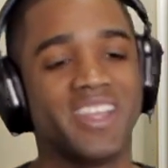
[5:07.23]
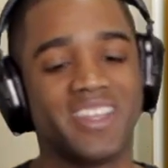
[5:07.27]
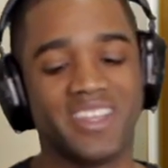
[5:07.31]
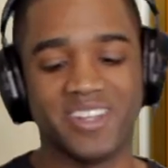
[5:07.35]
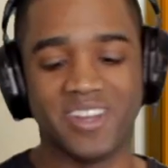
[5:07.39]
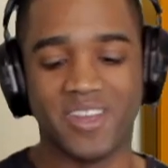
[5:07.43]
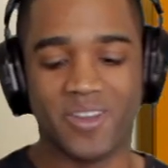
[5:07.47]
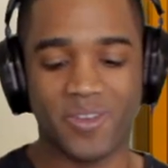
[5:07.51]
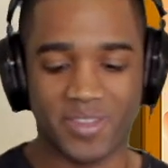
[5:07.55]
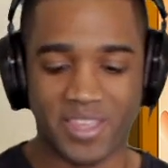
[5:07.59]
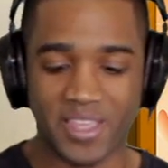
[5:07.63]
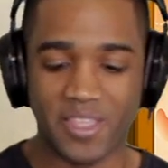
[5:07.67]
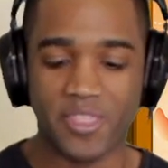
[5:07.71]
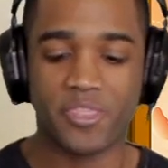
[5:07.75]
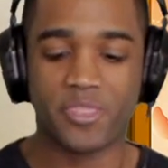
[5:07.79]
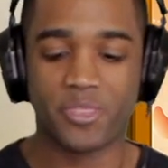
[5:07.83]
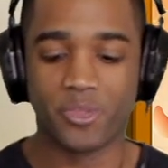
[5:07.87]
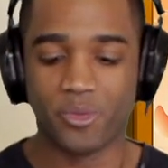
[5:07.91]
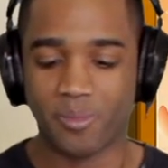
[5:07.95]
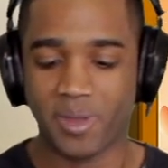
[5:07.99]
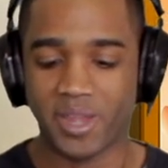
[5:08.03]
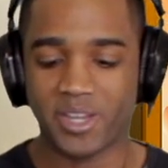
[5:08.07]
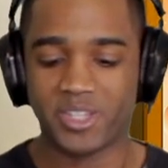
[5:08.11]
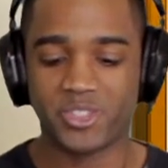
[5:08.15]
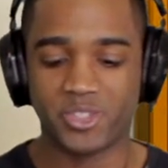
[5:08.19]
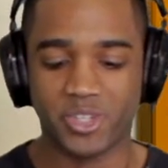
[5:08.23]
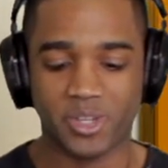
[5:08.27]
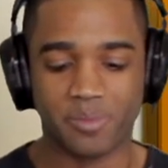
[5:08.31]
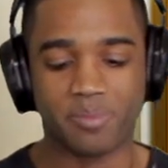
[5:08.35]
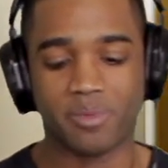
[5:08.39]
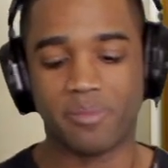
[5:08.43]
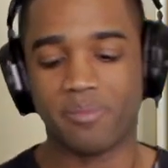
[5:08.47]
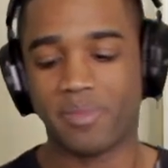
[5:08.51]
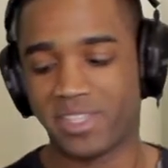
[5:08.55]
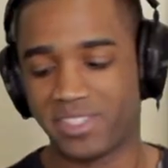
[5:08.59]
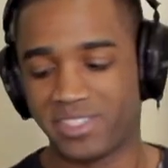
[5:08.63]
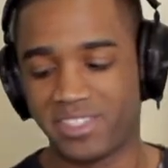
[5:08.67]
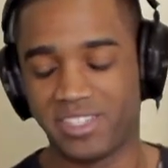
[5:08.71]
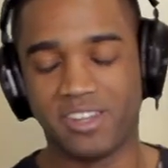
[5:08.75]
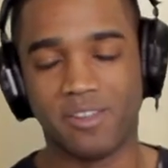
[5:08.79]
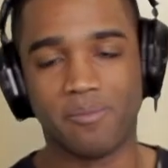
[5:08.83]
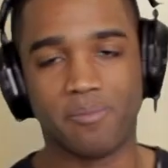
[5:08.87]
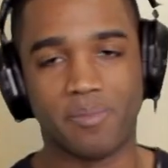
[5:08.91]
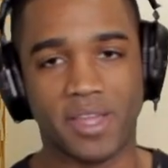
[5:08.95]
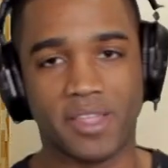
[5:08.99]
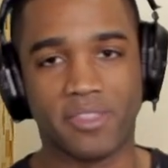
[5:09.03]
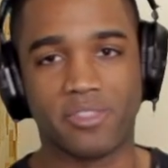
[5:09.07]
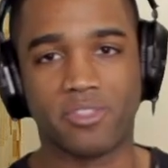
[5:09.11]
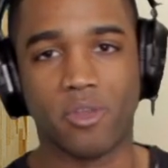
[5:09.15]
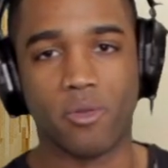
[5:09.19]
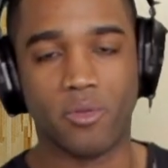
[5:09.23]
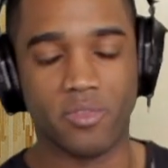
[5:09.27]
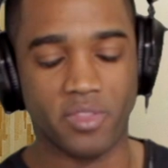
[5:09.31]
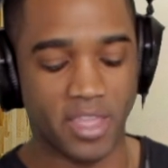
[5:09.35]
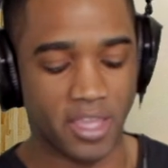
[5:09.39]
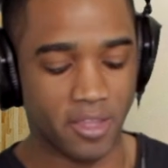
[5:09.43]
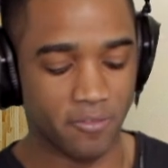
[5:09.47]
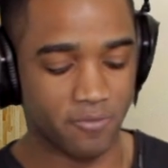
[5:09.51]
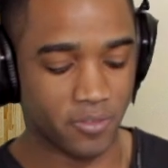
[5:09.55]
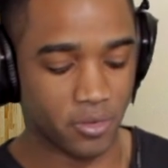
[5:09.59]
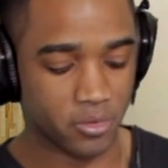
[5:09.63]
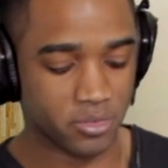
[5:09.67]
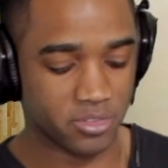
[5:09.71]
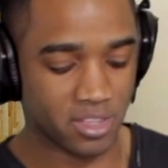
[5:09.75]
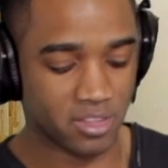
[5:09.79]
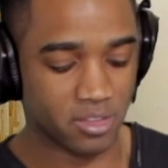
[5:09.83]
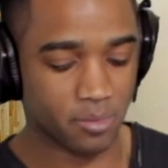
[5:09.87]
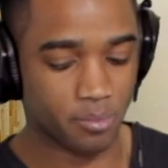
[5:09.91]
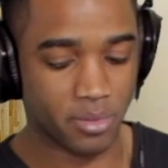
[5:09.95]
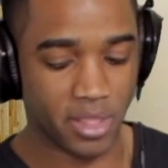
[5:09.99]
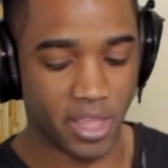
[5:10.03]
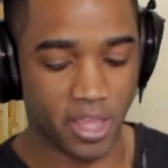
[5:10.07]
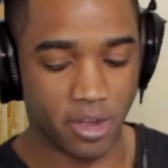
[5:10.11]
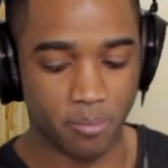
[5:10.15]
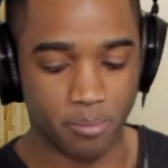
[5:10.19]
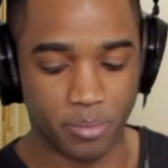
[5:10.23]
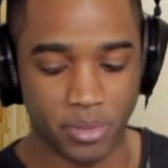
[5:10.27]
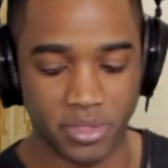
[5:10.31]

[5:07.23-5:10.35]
you know, getting through my trick, but messing up by throwing the headphones on the platter.